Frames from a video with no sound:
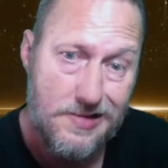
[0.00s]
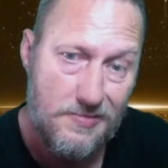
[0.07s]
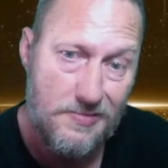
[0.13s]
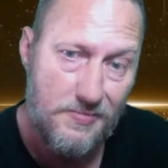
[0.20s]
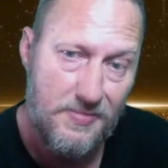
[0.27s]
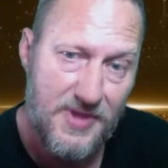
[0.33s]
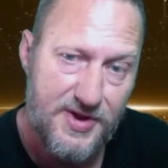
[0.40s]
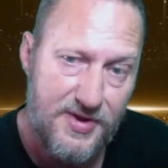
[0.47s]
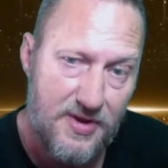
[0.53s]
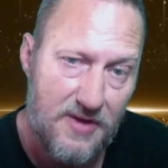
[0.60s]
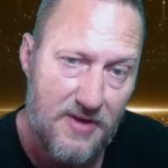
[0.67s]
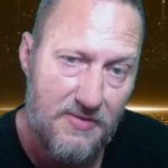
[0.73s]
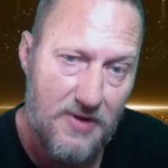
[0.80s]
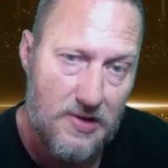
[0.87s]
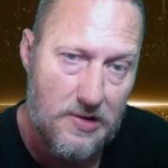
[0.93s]
Much
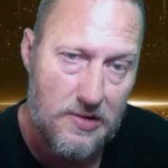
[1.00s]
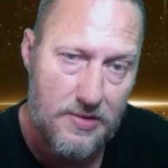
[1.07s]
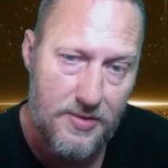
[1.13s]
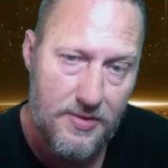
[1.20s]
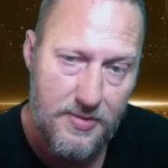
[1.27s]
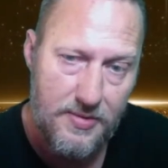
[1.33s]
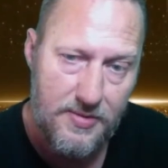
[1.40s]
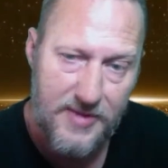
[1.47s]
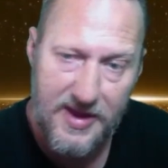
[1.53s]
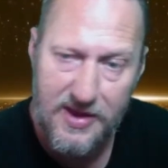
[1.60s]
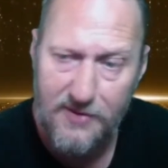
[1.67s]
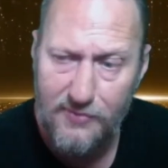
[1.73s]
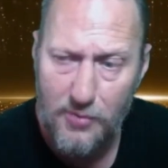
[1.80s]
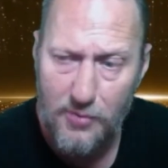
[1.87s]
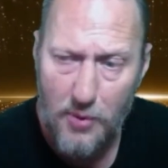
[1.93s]
love all. Thank
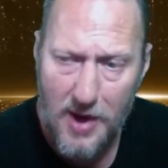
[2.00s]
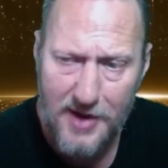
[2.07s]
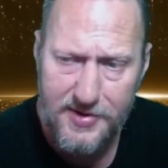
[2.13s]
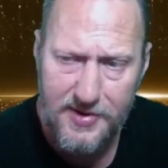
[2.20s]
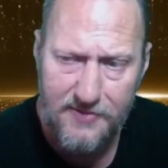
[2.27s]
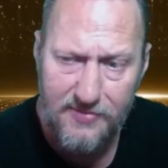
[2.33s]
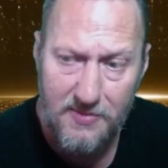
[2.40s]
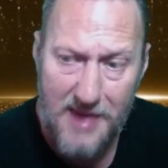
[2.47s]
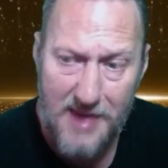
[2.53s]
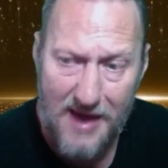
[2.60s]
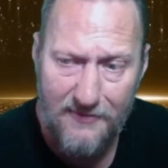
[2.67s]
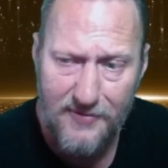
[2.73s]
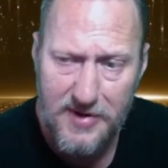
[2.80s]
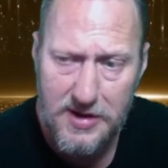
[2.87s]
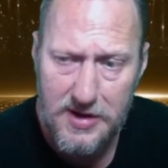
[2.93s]
you for watching from
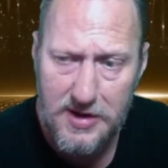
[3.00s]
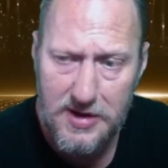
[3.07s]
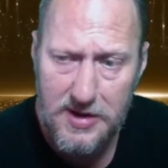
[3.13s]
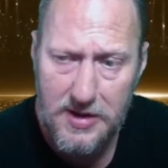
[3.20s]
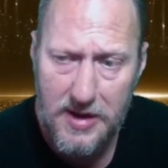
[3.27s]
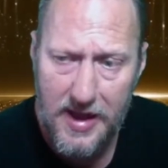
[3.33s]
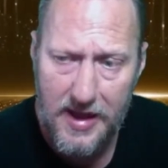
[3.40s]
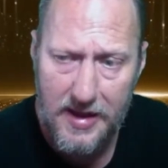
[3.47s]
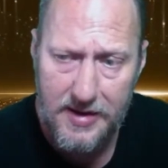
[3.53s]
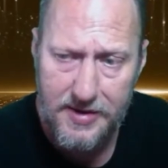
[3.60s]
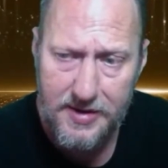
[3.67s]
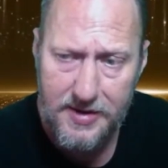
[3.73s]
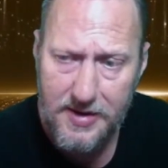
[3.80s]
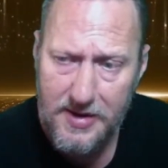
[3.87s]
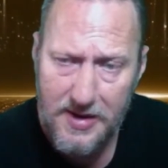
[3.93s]
Africa and
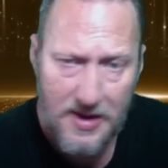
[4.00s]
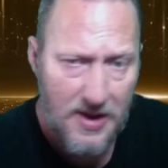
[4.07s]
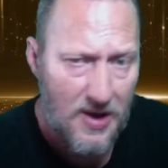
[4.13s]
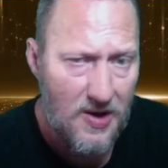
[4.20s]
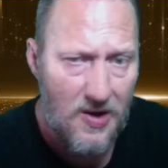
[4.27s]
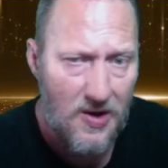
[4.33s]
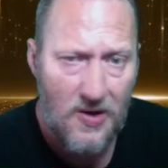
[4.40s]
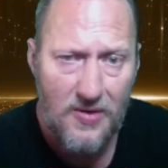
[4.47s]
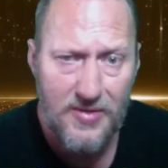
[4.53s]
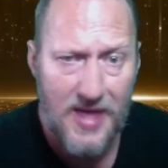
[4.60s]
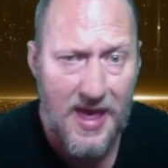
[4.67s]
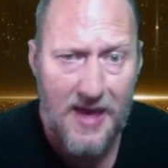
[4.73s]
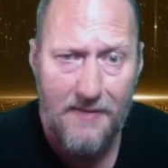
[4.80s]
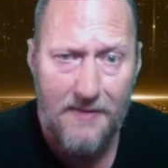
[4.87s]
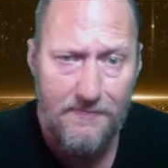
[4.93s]
all
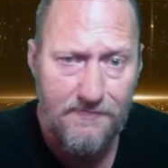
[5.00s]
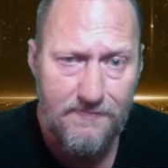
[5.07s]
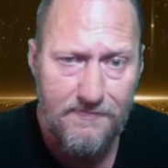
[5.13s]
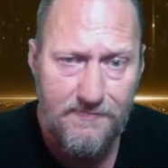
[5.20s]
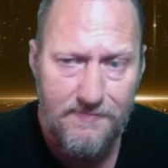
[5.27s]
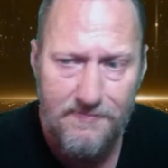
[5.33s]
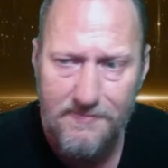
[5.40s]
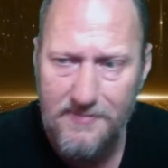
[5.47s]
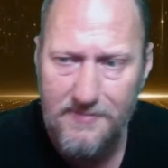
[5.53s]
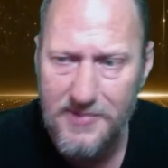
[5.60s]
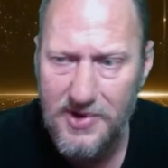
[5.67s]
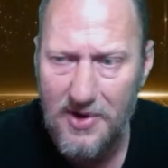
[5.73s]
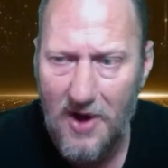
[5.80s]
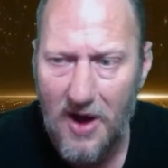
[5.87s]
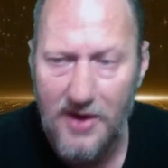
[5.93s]
that.
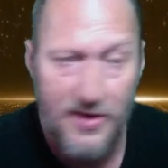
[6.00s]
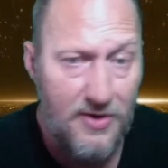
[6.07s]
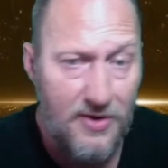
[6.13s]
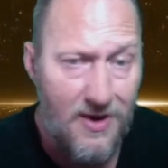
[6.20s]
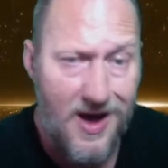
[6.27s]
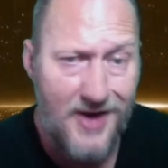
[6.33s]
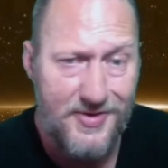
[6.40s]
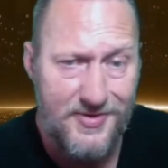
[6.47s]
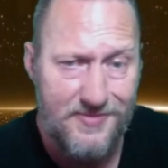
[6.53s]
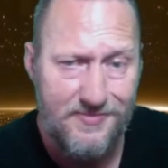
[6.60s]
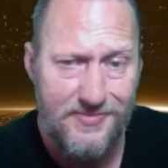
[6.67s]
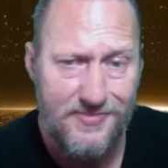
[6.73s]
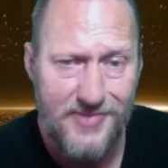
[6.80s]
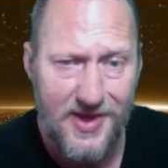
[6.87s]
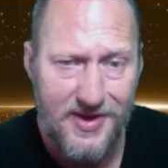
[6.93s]
You're awesome.
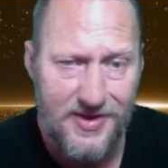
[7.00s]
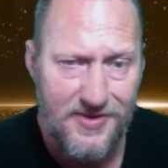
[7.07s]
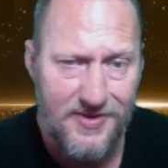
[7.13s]
Thank you.